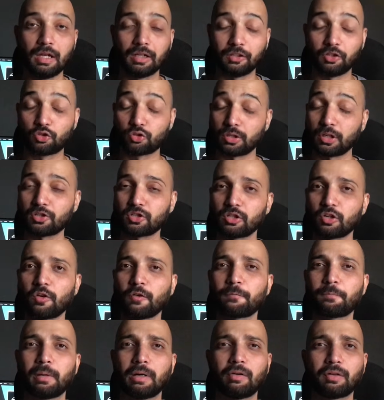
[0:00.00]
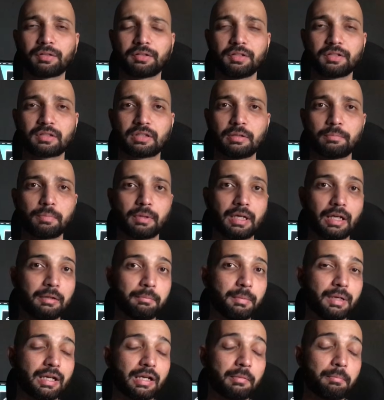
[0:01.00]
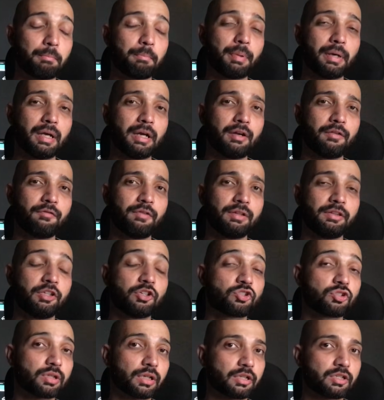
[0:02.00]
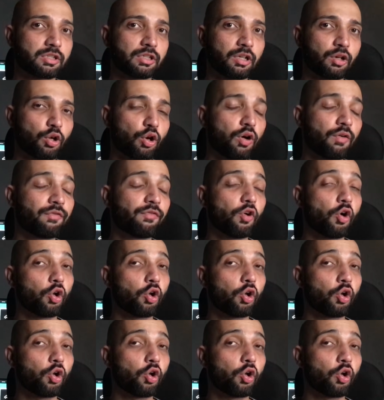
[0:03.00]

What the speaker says: The structure of power system can be compared with the structure of